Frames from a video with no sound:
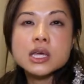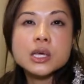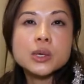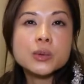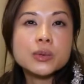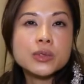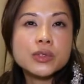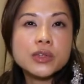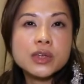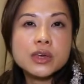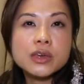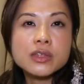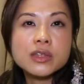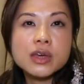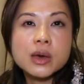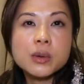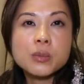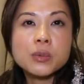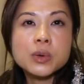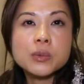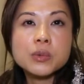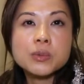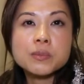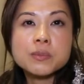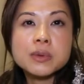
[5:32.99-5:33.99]
you'd think
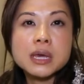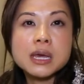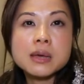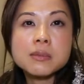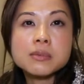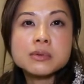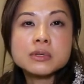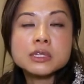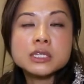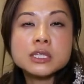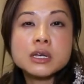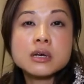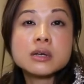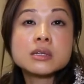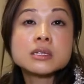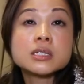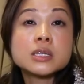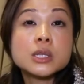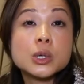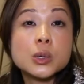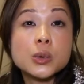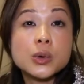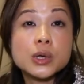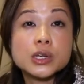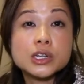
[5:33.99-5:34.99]
that we would be able to
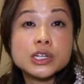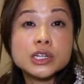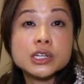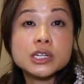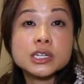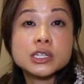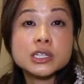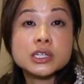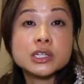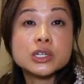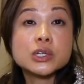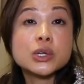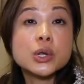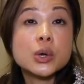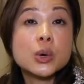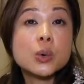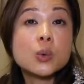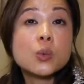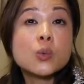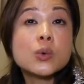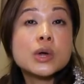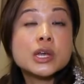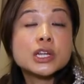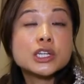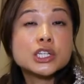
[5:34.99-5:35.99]
answer the question as to know
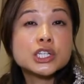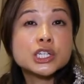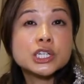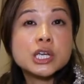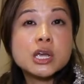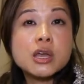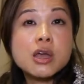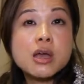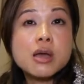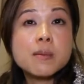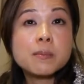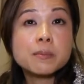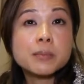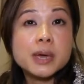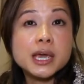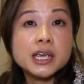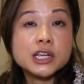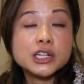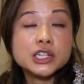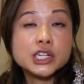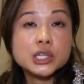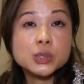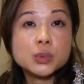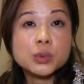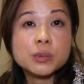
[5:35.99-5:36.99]
which
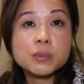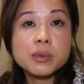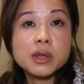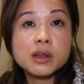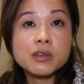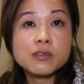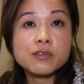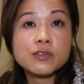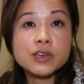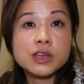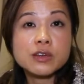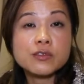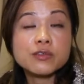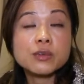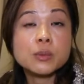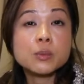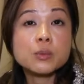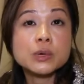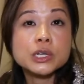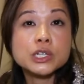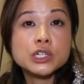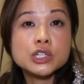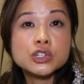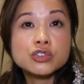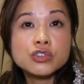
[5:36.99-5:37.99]
patient would benefit
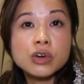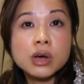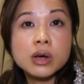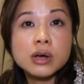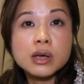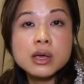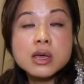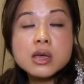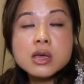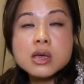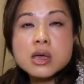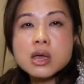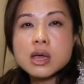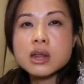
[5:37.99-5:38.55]
from which drug.